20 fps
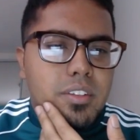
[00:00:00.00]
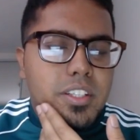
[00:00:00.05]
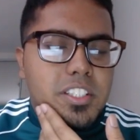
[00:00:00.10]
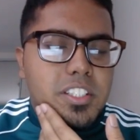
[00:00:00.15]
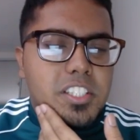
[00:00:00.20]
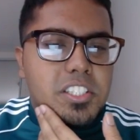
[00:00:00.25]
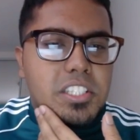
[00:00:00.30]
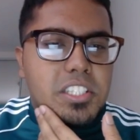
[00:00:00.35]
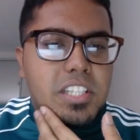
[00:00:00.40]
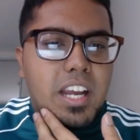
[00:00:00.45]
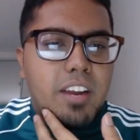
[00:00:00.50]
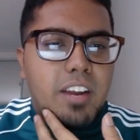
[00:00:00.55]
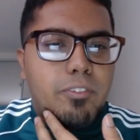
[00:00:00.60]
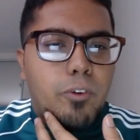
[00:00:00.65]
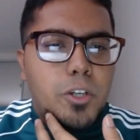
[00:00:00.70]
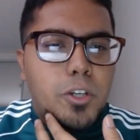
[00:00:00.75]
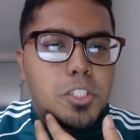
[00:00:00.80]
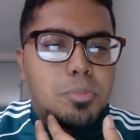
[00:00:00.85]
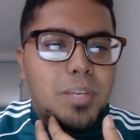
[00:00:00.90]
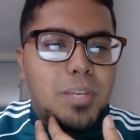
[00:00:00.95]
this is gonna
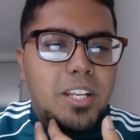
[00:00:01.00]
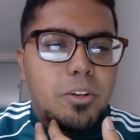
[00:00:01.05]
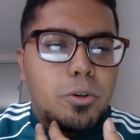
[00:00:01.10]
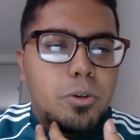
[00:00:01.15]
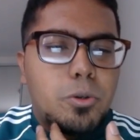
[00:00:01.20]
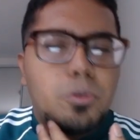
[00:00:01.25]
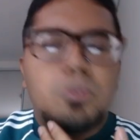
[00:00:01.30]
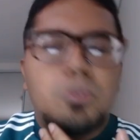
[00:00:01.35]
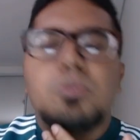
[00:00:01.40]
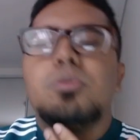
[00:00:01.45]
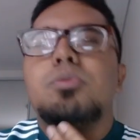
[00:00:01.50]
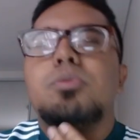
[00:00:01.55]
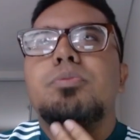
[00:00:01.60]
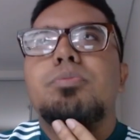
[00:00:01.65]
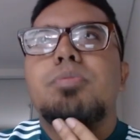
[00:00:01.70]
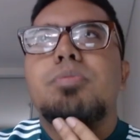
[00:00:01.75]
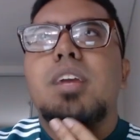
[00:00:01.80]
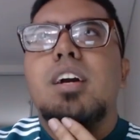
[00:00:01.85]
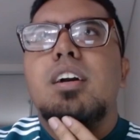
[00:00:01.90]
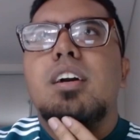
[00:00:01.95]
force me to
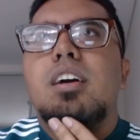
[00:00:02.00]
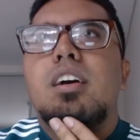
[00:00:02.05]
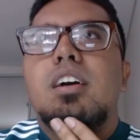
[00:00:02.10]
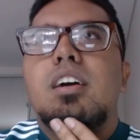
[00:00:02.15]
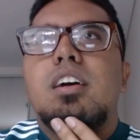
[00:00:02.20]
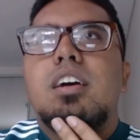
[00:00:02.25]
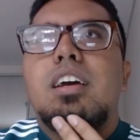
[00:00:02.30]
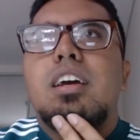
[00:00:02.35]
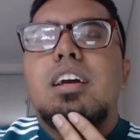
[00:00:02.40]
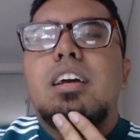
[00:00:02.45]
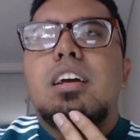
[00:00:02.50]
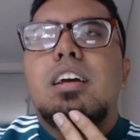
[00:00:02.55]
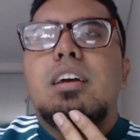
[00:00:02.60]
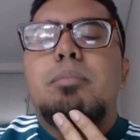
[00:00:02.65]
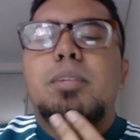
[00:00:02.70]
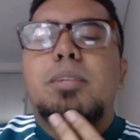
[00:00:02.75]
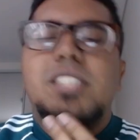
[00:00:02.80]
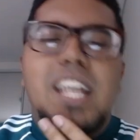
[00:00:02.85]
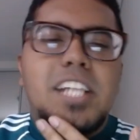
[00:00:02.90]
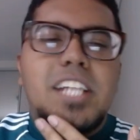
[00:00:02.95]

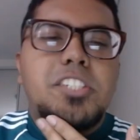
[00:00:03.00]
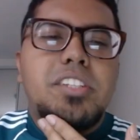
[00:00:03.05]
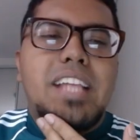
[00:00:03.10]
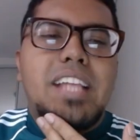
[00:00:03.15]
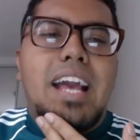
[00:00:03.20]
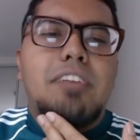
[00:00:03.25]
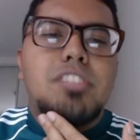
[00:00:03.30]
potentially